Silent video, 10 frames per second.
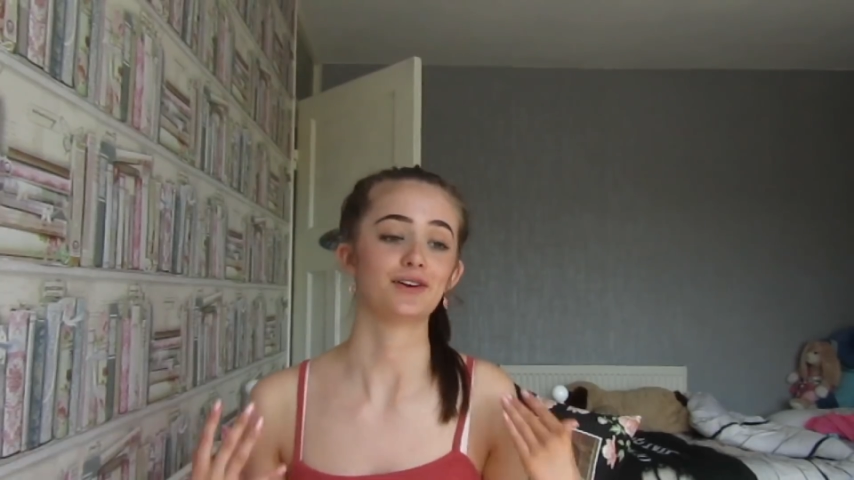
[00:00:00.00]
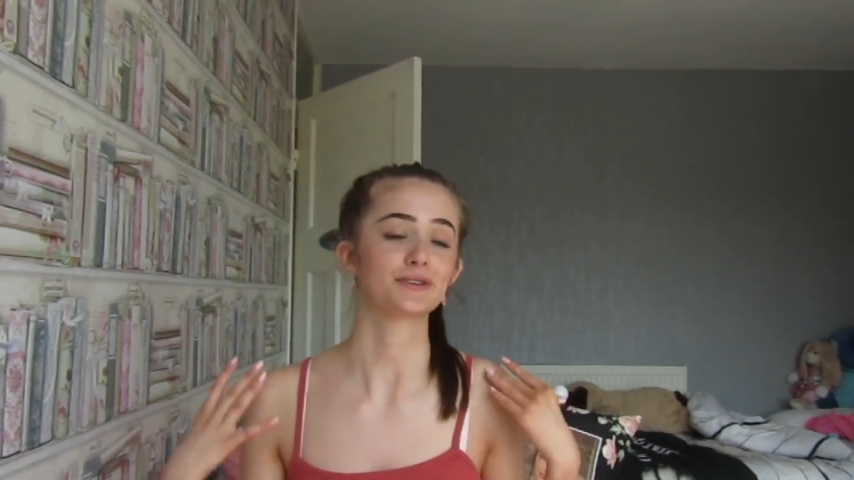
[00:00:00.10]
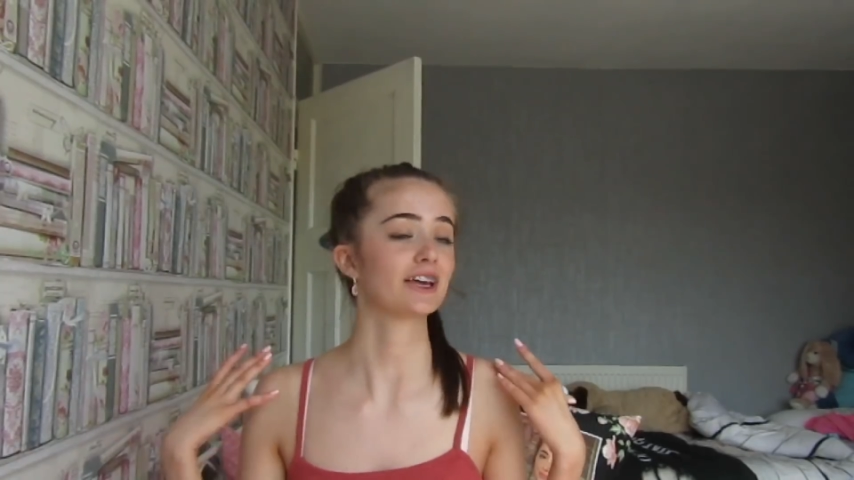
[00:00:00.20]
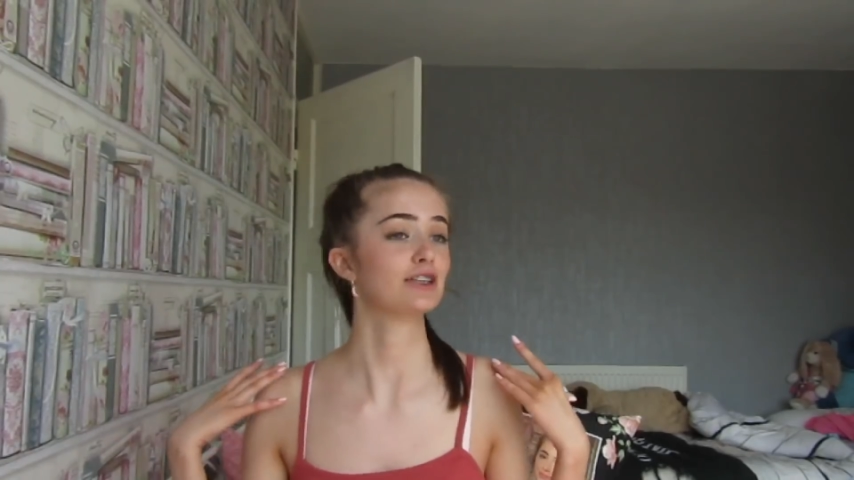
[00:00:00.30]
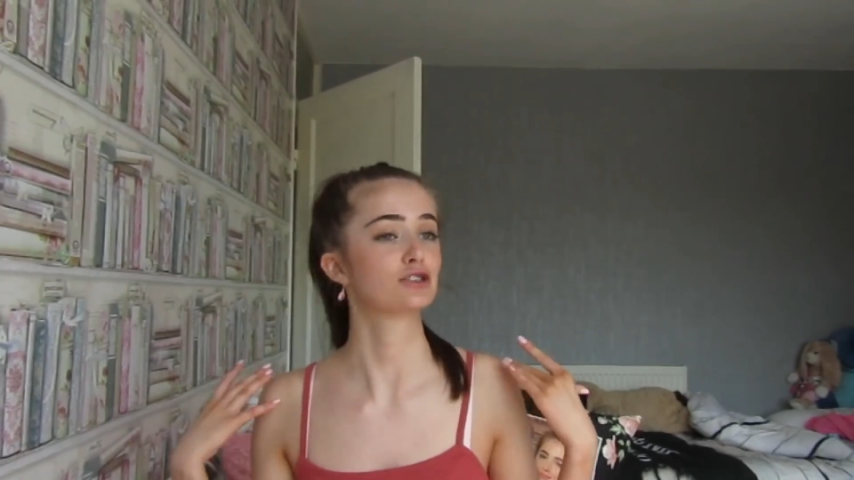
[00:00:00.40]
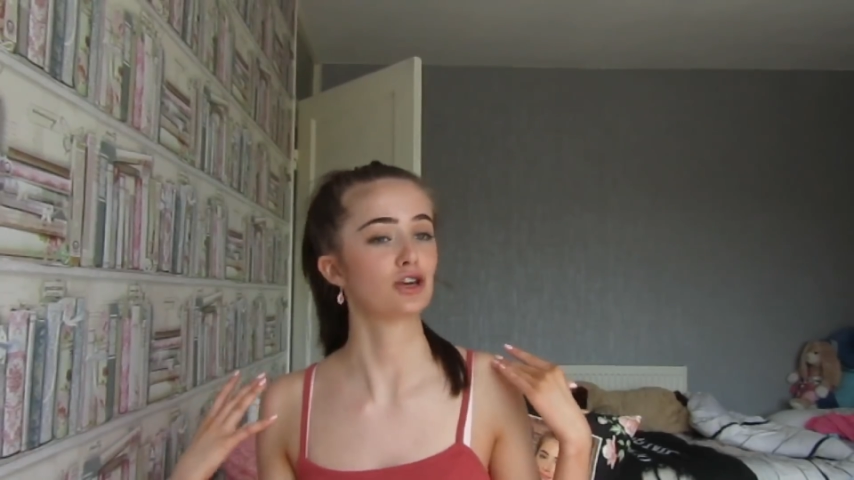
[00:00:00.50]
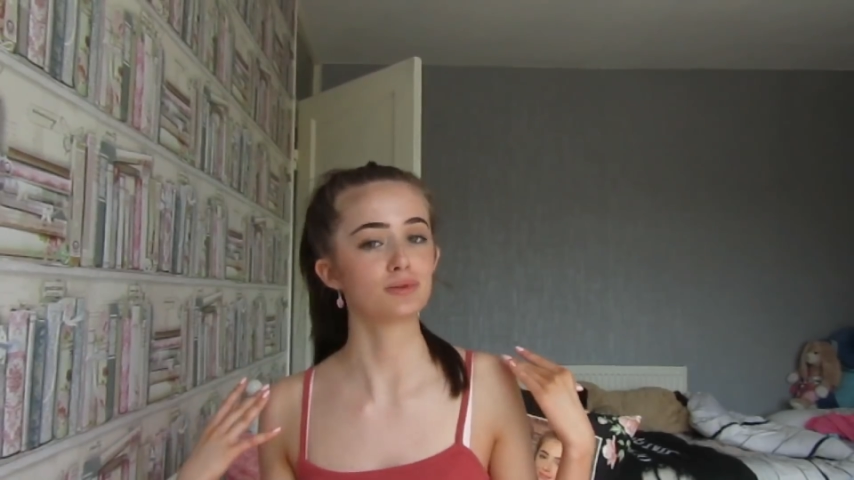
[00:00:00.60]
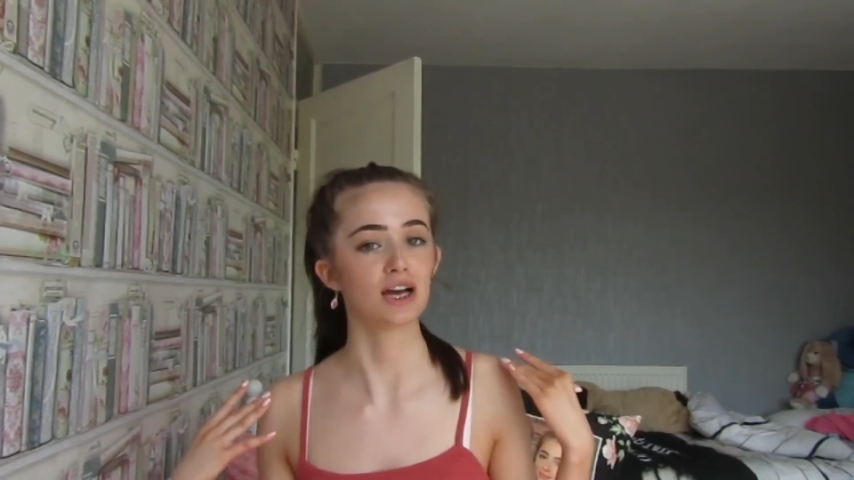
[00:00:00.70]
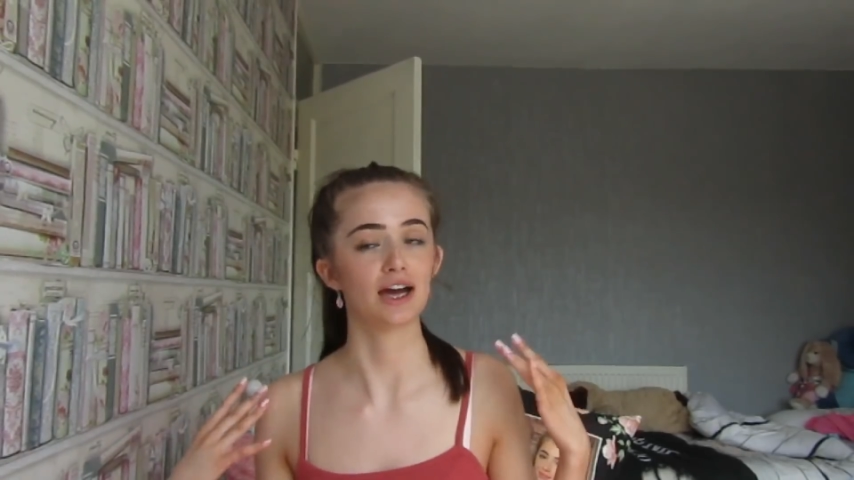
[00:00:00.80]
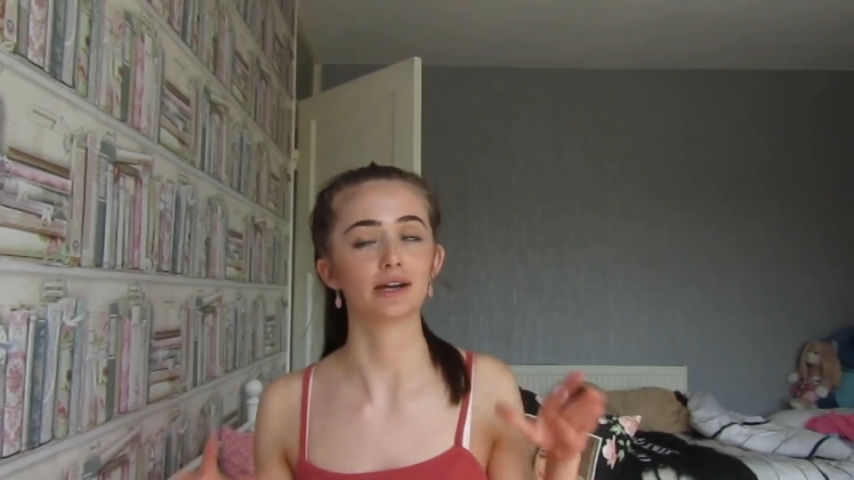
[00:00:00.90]
and I was getting
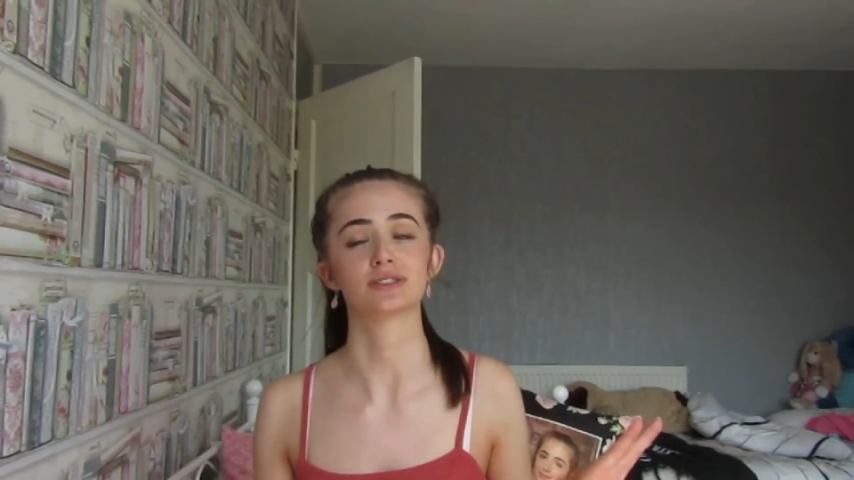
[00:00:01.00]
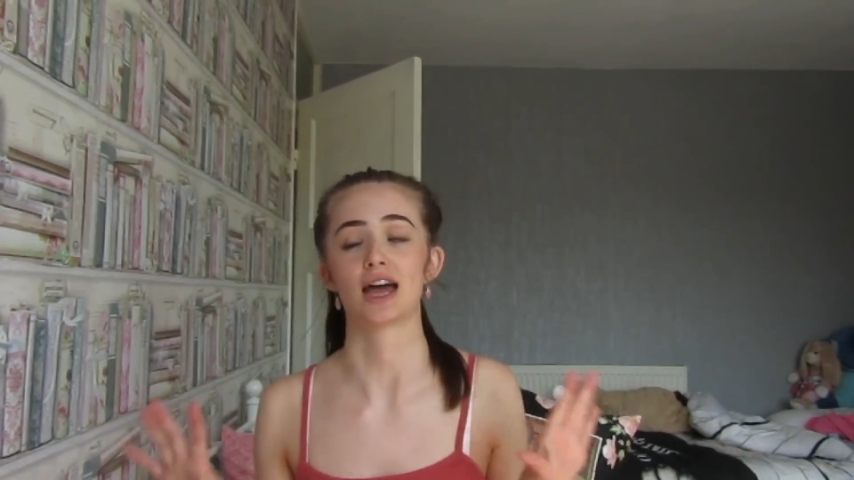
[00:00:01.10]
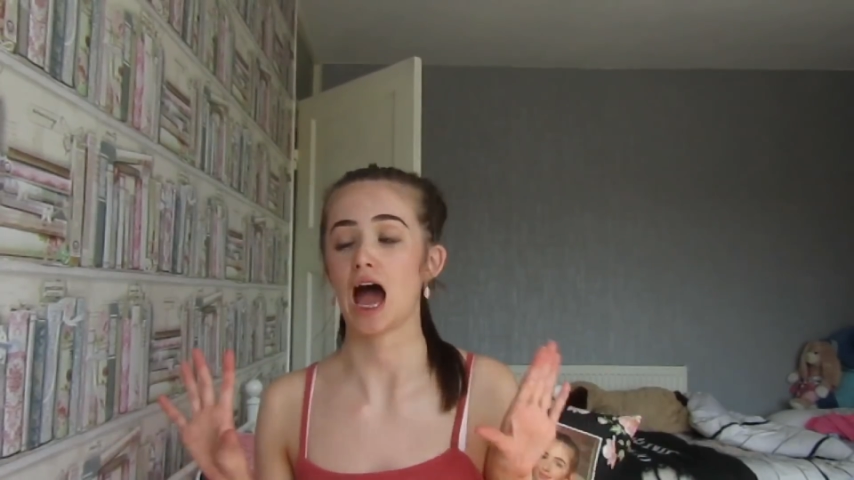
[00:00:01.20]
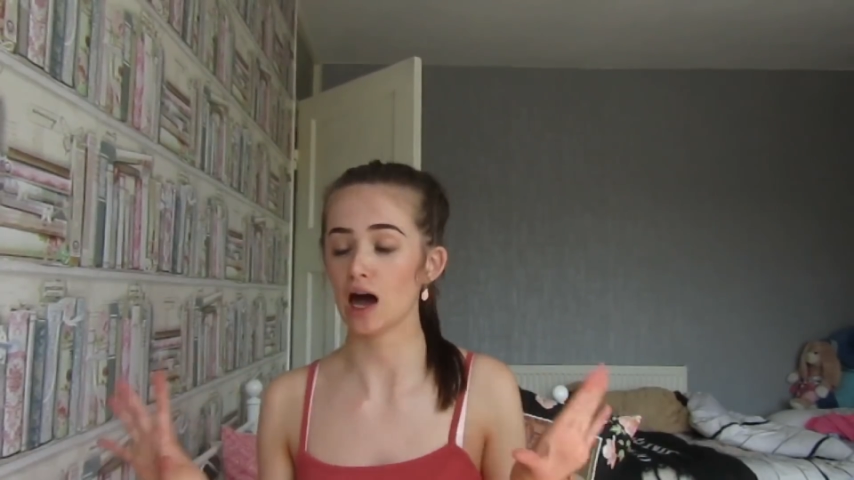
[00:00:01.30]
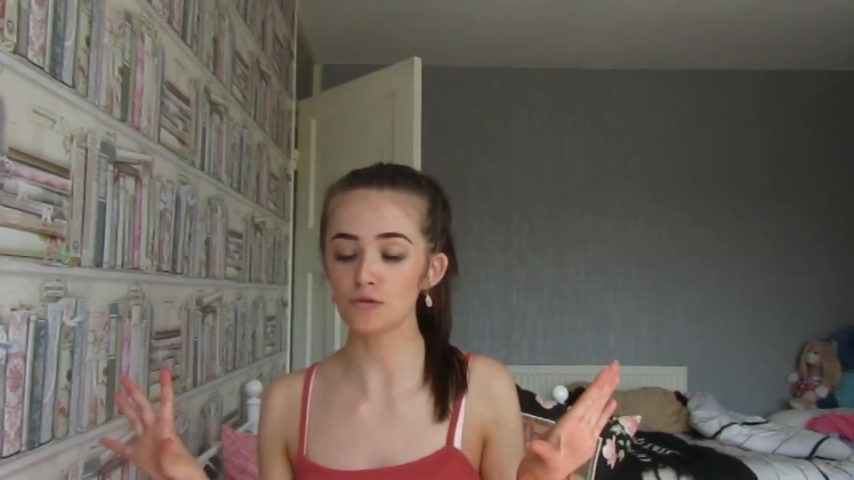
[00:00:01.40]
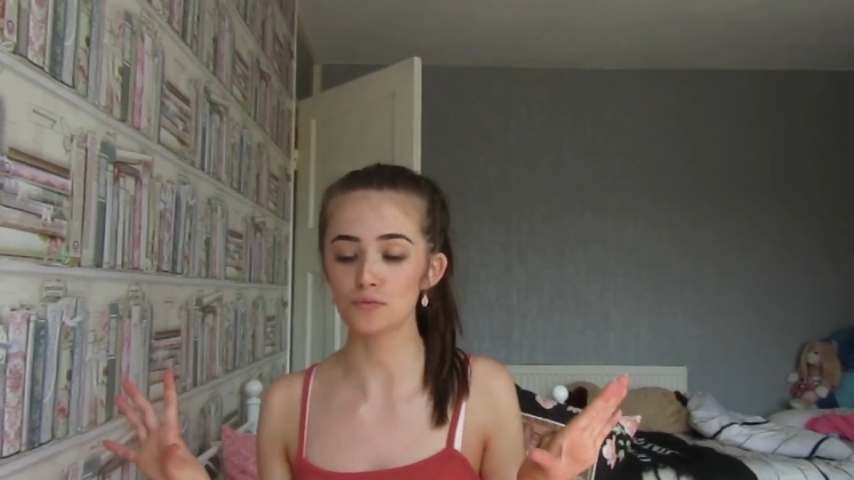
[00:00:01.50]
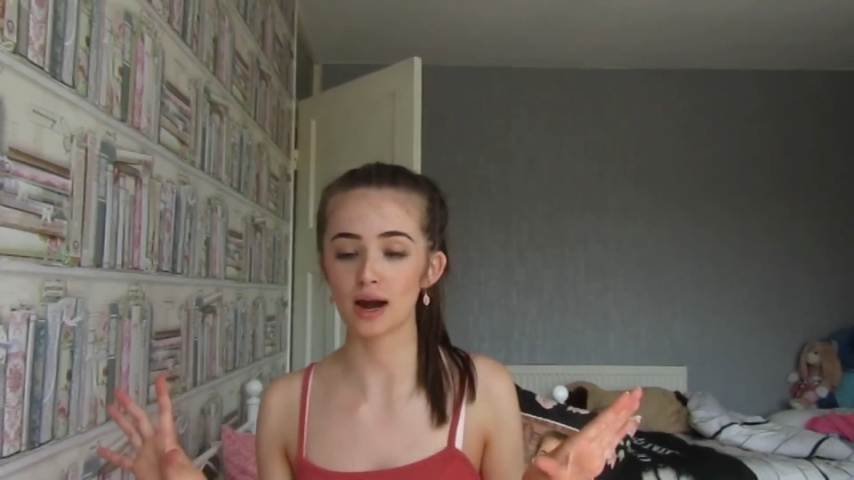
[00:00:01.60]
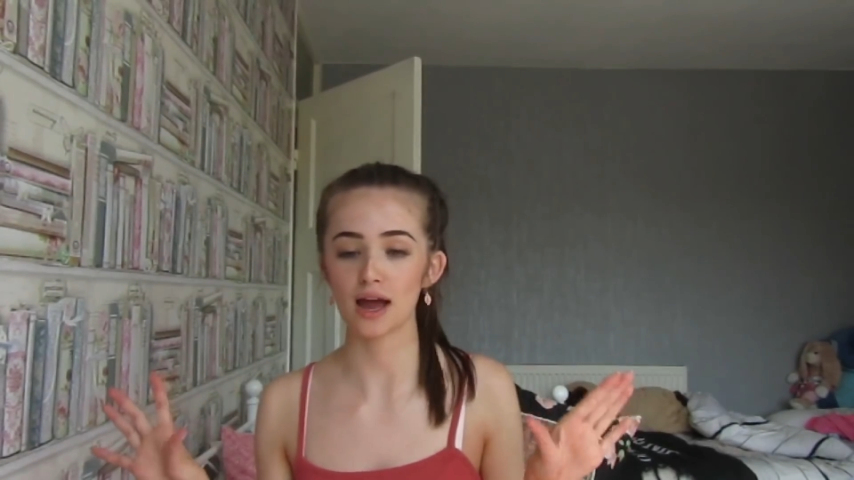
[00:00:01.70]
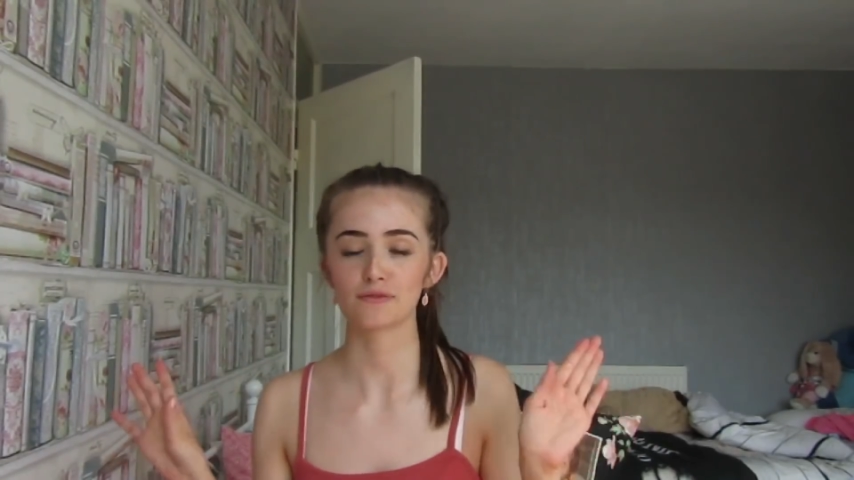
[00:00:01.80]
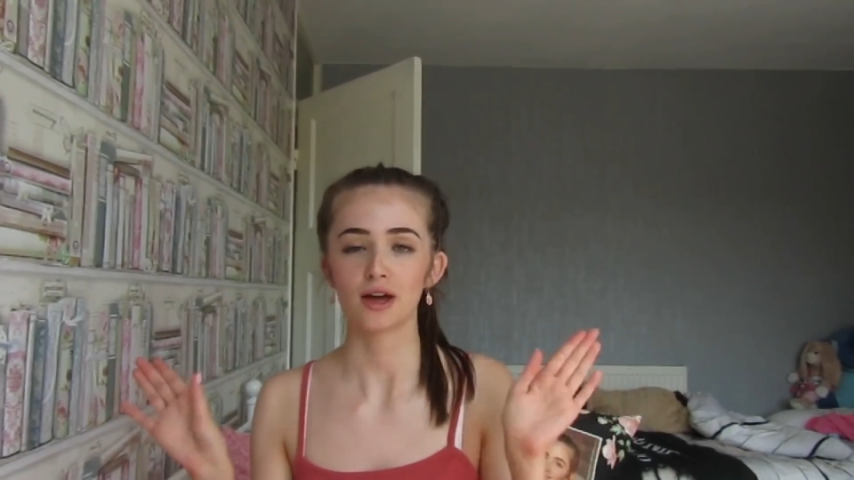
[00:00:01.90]
so tired. I was like out of
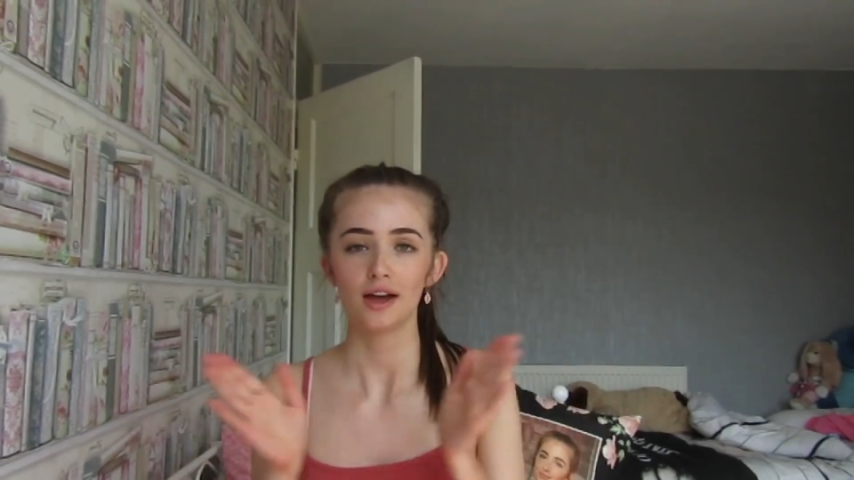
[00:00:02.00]
breath.